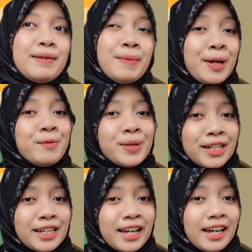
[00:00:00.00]
Maybe,
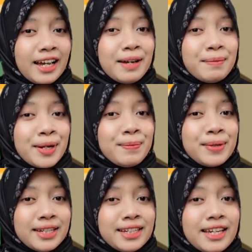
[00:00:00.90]
yeah,
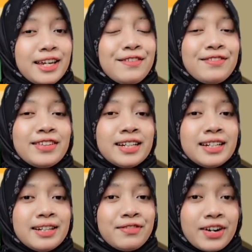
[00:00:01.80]
maybe. If
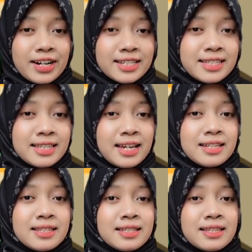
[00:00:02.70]
the friends
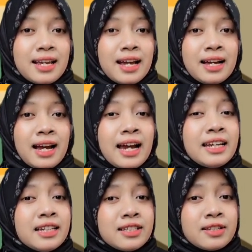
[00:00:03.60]
say, I
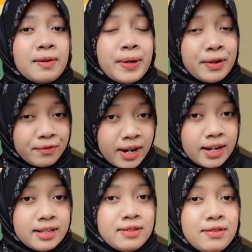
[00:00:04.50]
need some
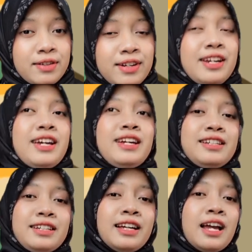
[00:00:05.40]
advice,
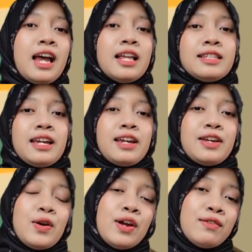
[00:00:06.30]
okay.
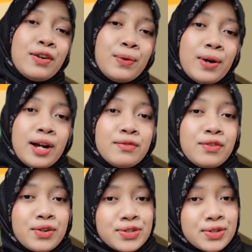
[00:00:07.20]
Thank you everyone
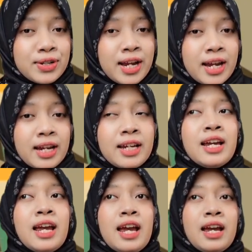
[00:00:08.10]
for today.
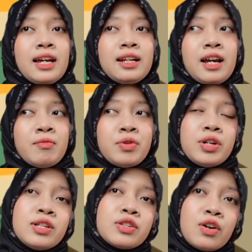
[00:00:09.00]
And I'm
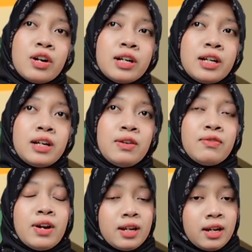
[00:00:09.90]
really sorry
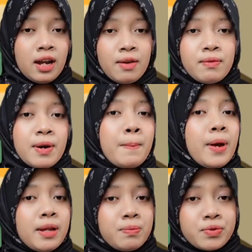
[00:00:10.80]
if I have a
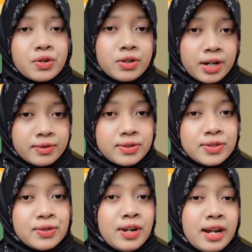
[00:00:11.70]
bad
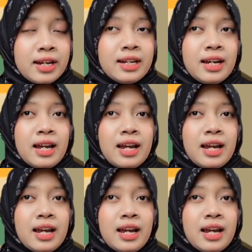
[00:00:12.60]
pronouns today.